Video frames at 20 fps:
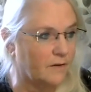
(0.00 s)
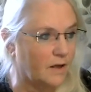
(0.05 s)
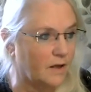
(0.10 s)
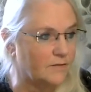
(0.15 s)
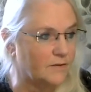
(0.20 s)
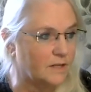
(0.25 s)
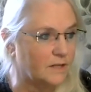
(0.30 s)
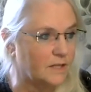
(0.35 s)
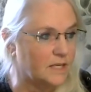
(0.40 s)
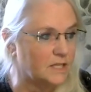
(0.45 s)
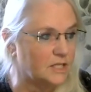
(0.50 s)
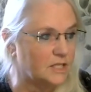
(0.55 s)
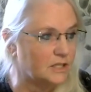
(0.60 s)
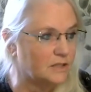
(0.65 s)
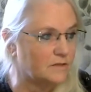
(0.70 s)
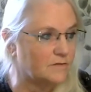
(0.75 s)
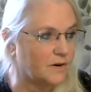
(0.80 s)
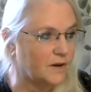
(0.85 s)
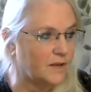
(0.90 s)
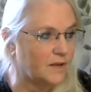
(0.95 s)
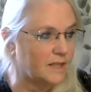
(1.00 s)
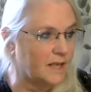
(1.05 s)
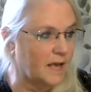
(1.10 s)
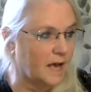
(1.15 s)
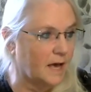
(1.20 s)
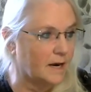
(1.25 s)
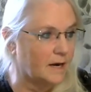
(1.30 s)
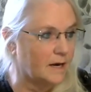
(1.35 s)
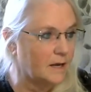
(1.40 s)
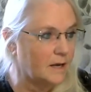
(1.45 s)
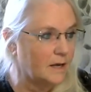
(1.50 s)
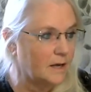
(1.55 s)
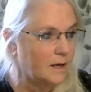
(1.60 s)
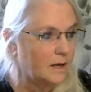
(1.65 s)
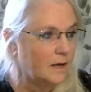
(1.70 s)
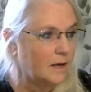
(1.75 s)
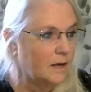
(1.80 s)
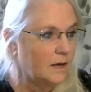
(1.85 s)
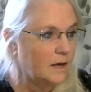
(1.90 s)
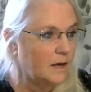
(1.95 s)
involved in this. She's very sad.
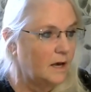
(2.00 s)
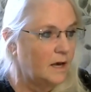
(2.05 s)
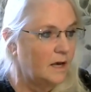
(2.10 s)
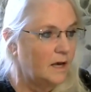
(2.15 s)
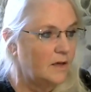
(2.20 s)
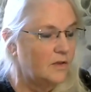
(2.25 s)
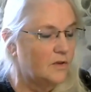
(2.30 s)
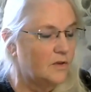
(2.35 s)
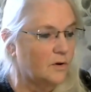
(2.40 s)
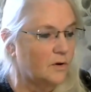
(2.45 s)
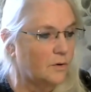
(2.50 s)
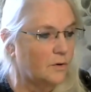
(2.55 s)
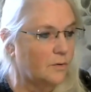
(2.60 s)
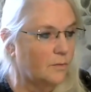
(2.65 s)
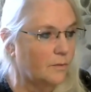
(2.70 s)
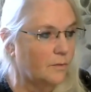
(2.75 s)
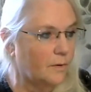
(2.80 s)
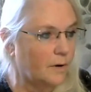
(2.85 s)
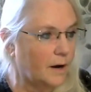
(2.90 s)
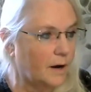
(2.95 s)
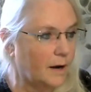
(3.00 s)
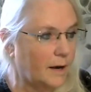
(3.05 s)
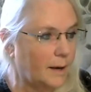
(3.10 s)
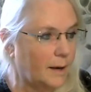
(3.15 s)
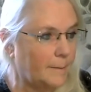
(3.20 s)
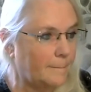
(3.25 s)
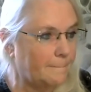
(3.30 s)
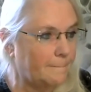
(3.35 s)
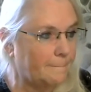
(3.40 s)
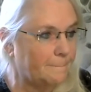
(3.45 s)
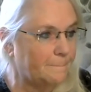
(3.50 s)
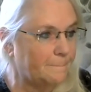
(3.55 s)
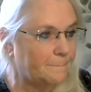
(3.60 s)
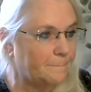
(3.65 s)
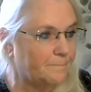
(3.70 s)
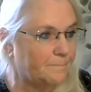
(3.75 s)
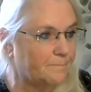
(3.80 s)
So um,